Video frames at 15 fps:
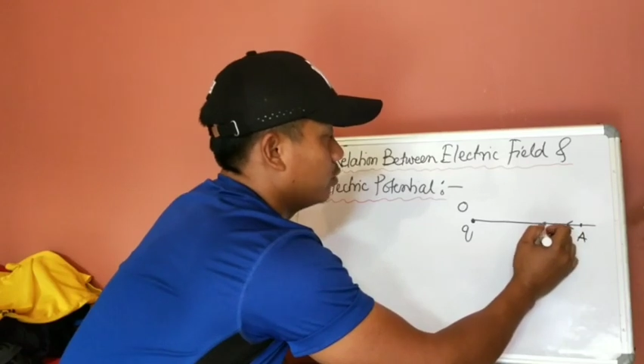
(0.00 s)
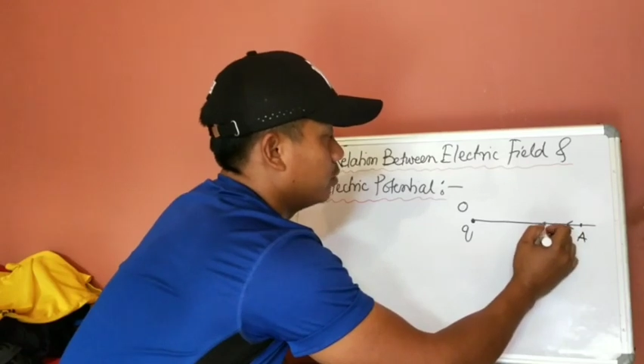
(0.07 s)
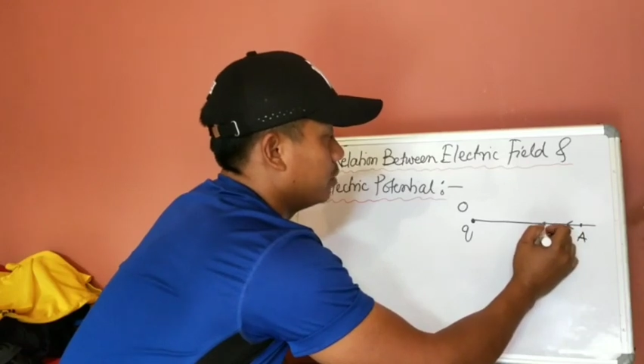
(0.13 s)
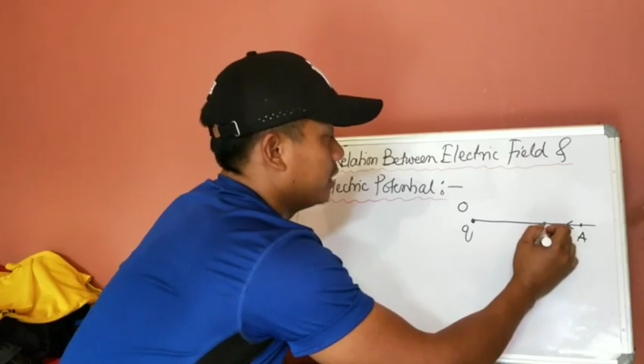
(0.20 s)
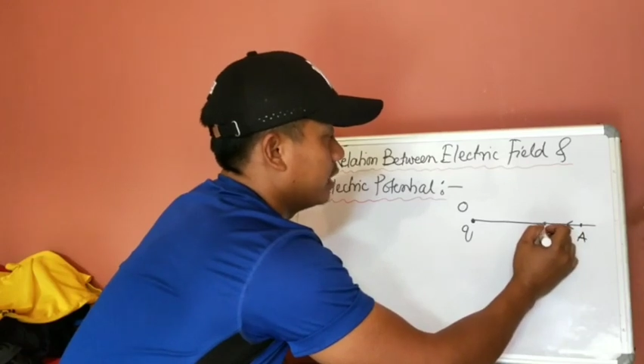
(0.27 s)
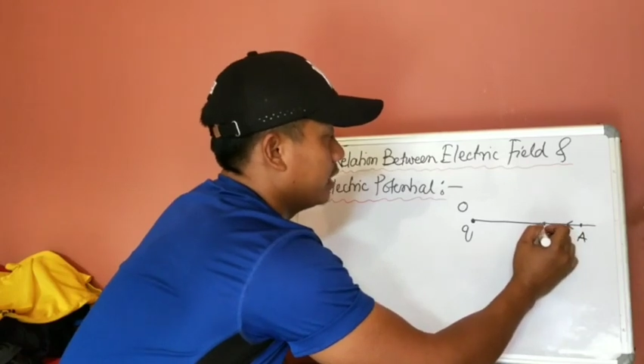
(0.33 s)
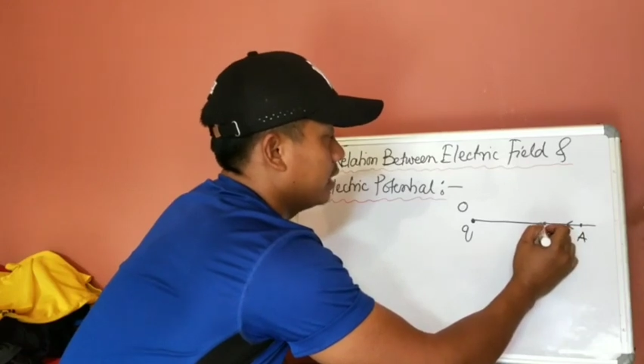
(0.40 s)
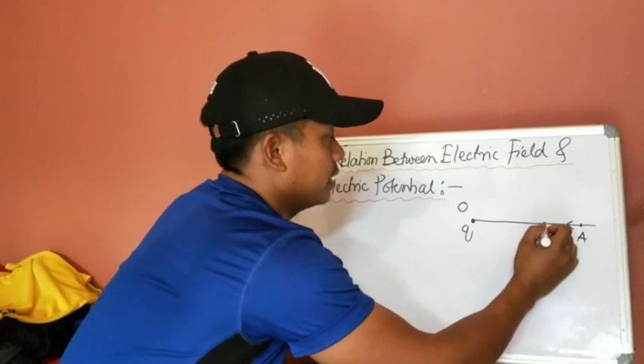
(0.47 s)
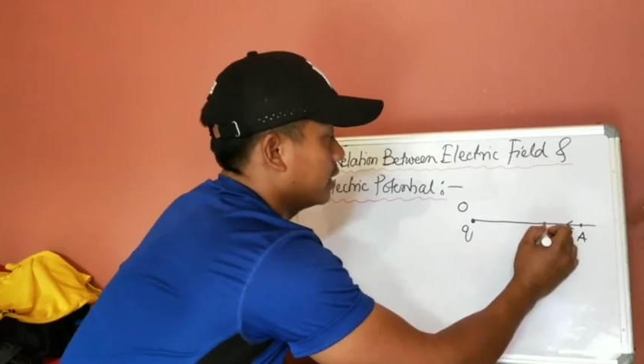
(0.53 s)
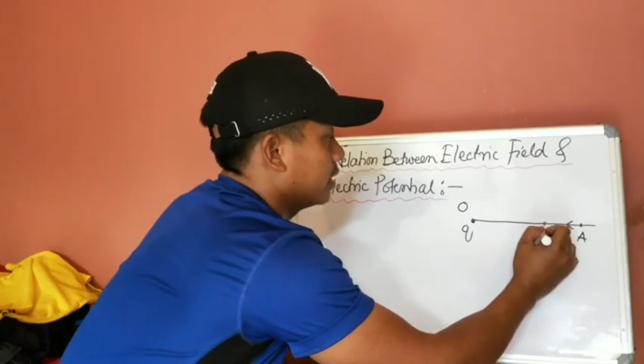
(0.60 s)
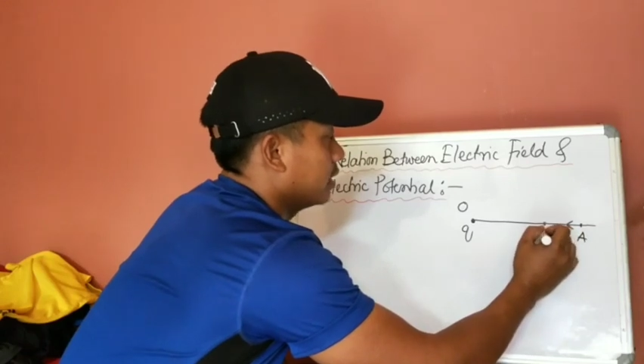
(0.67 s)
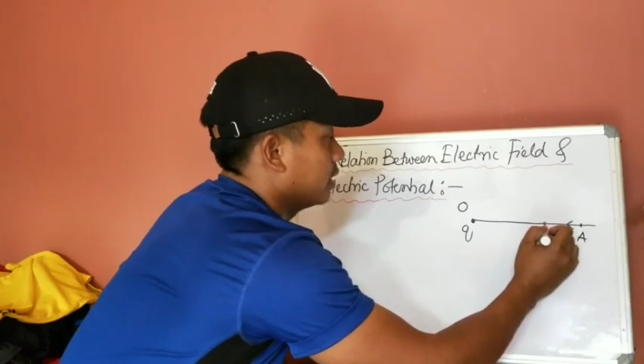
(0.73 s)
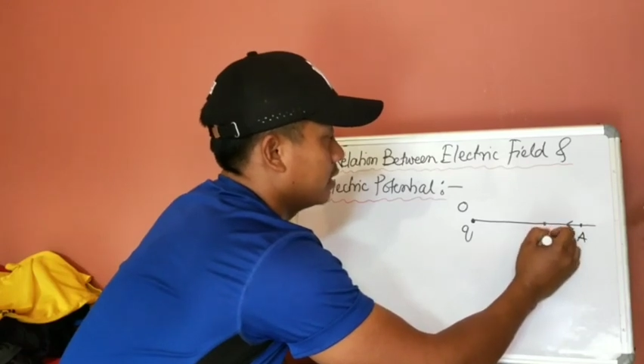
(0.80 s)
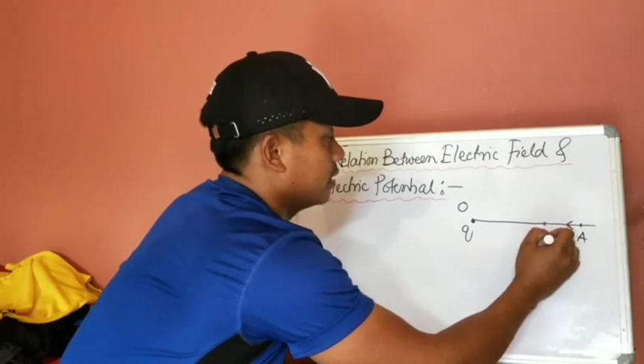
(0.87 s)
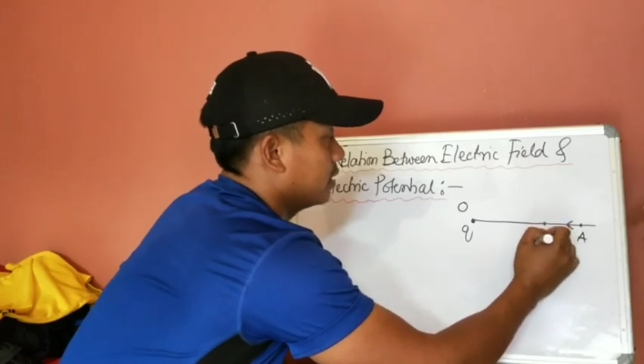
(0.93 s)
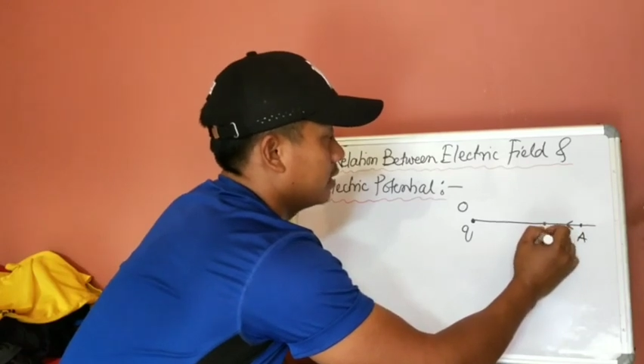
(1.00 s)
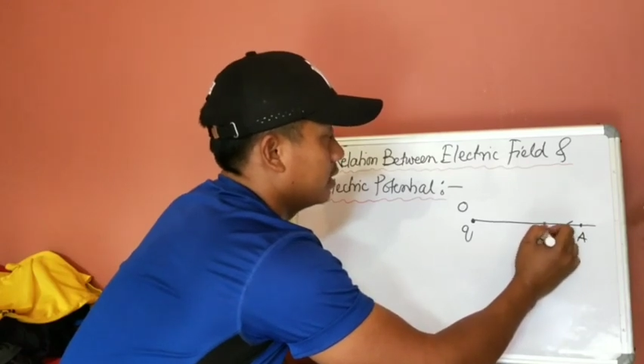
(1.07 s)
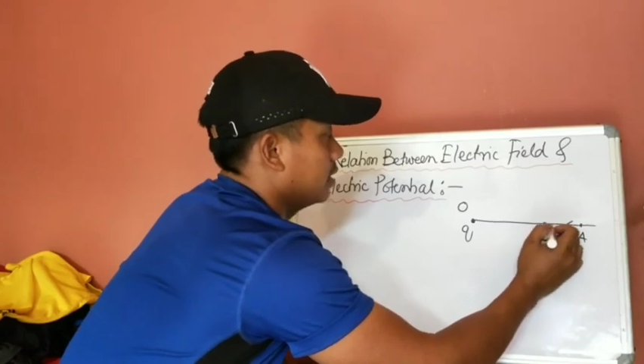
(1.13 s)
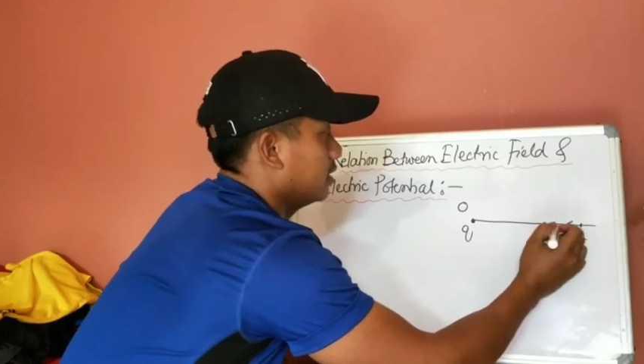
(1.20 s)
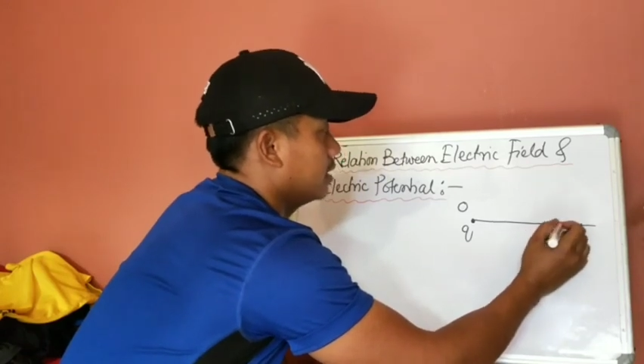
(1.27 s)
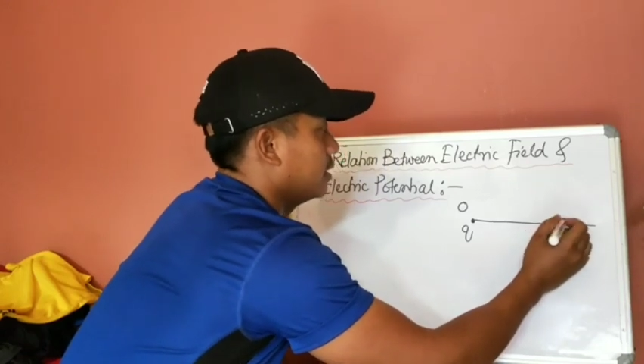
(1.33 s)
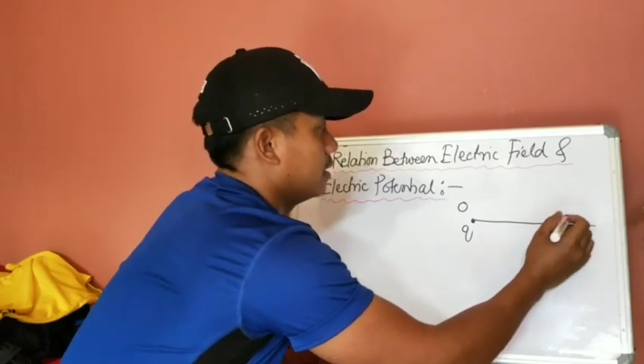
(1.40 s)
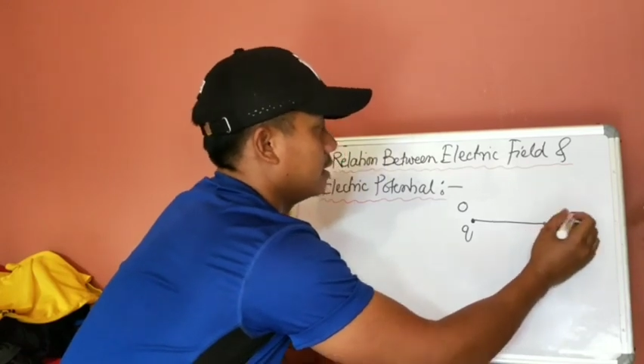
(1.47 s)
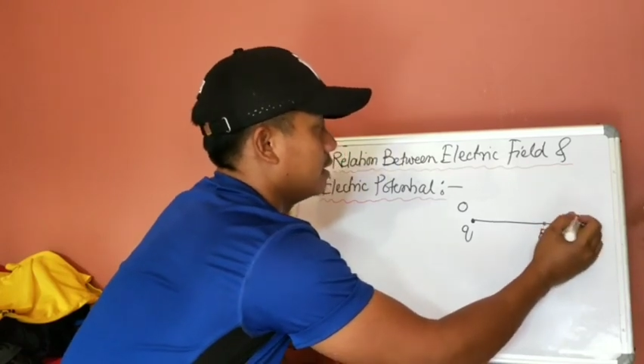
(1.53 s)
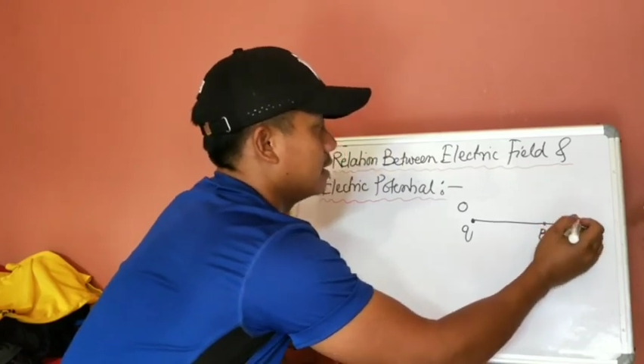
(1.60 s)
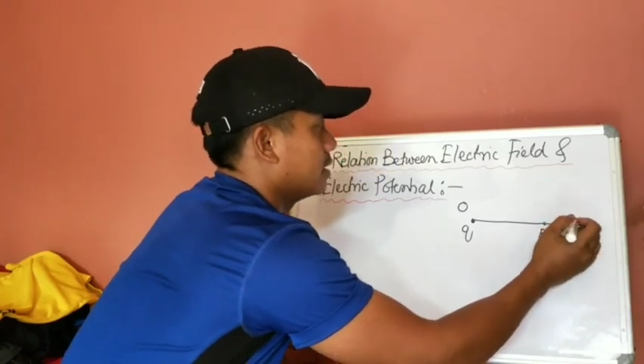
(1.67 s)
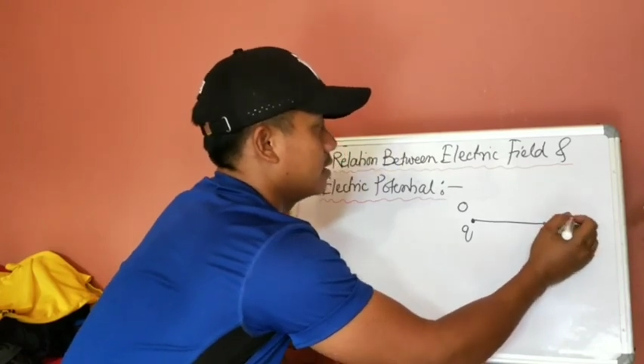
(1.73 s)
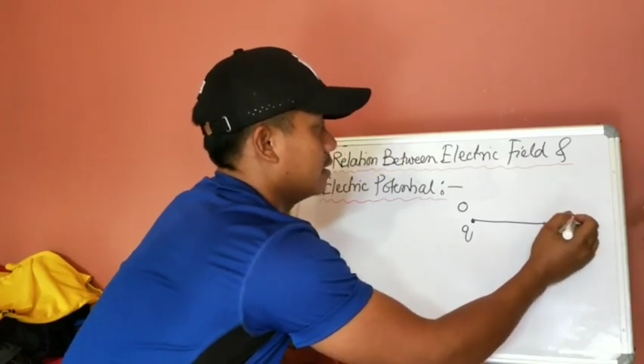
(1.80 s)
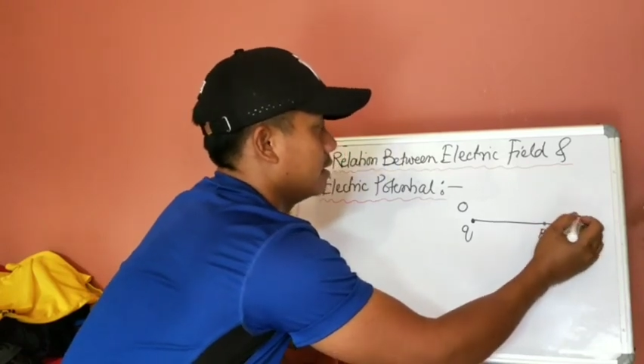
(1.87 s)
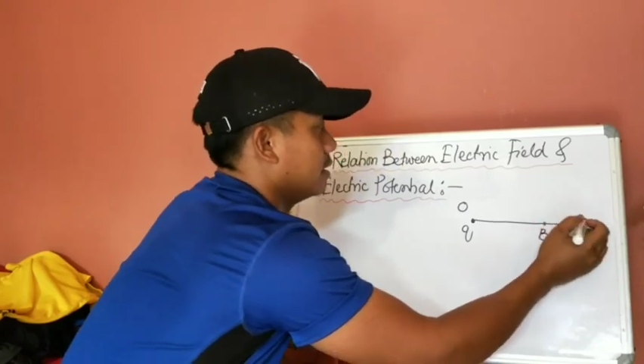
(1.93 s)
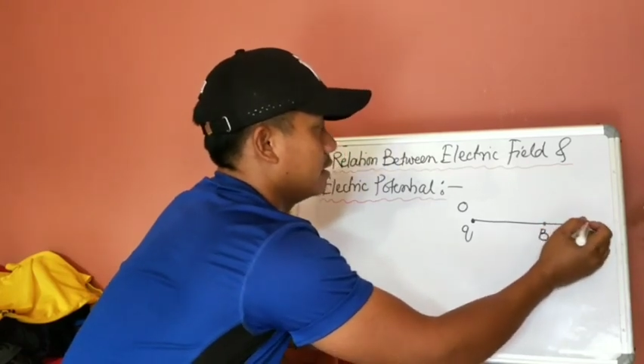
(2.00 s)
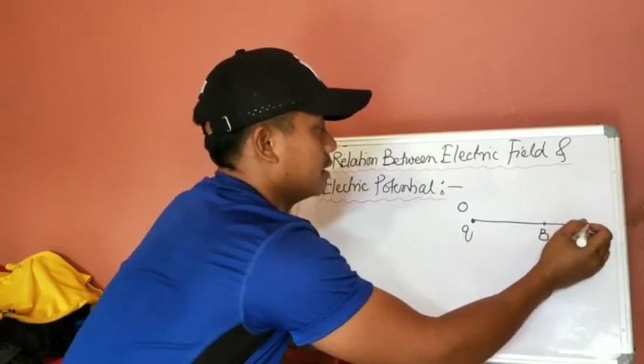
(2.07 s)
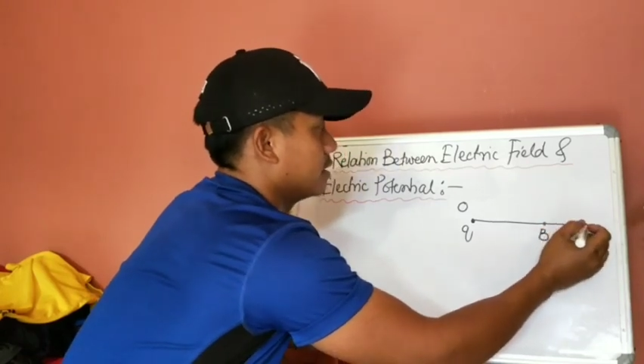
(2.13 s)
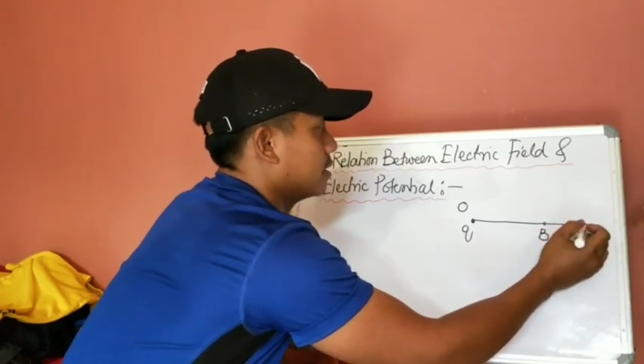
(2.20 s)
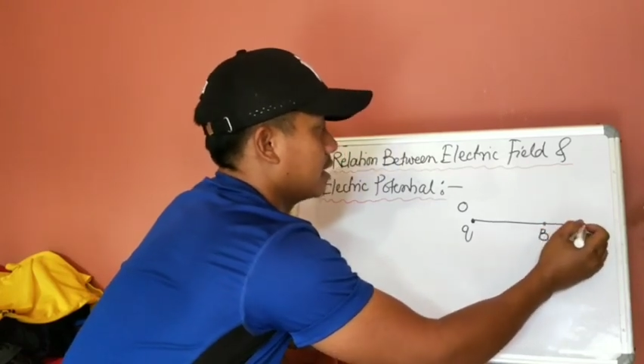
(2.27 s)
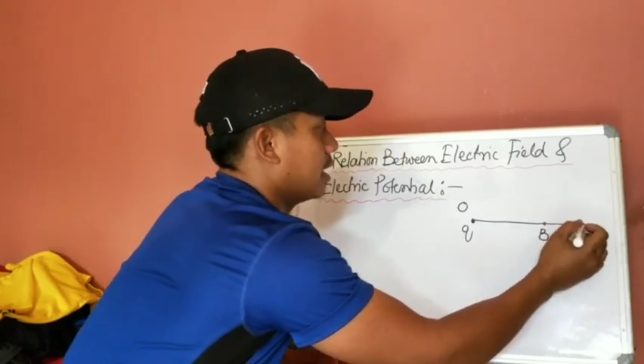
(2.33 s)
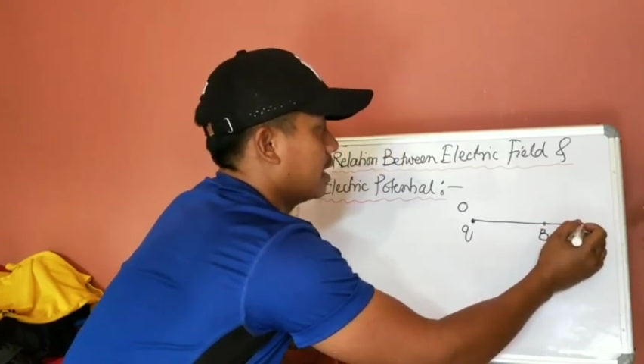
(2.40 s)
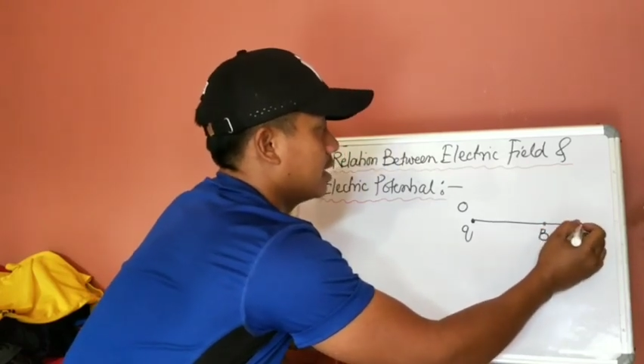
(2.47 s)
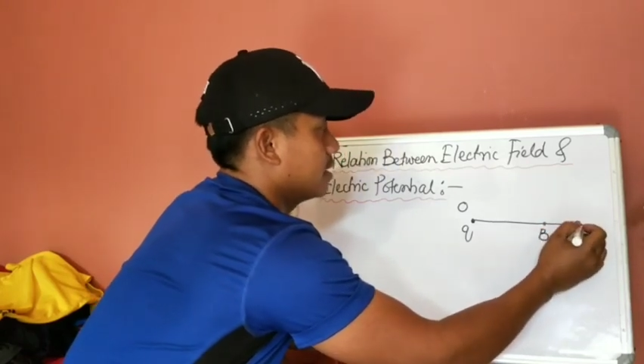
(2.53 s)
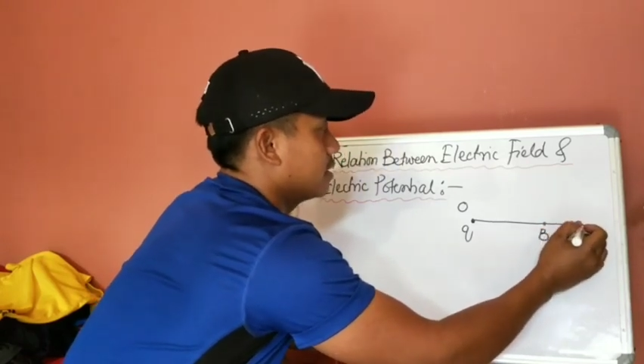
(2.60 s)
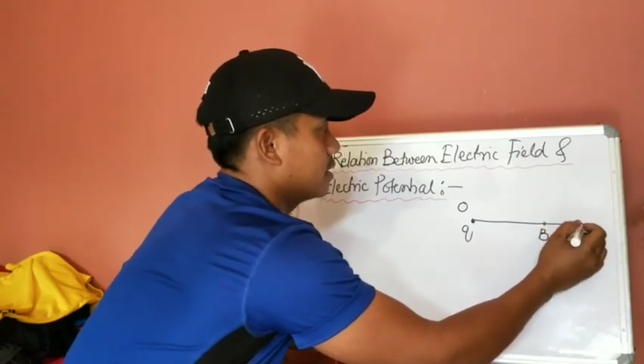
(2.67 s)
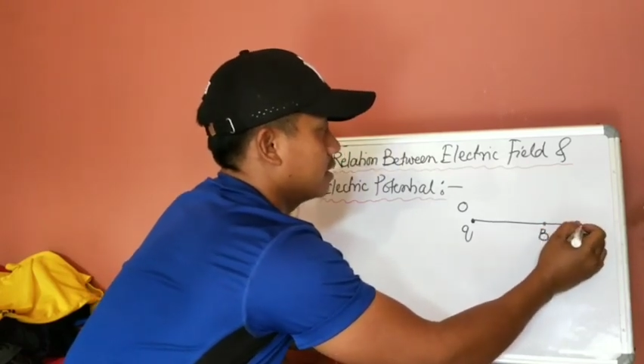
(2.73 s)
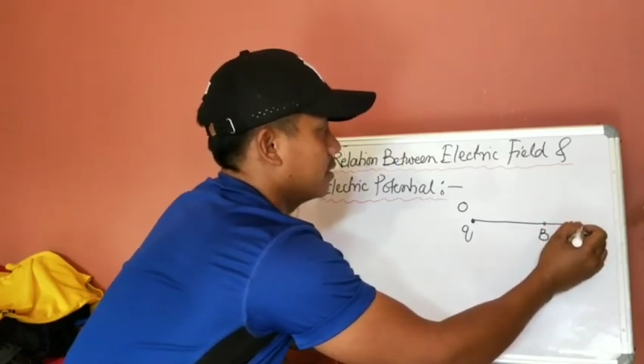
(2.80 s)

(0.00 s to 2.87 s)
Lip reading: B, the charge,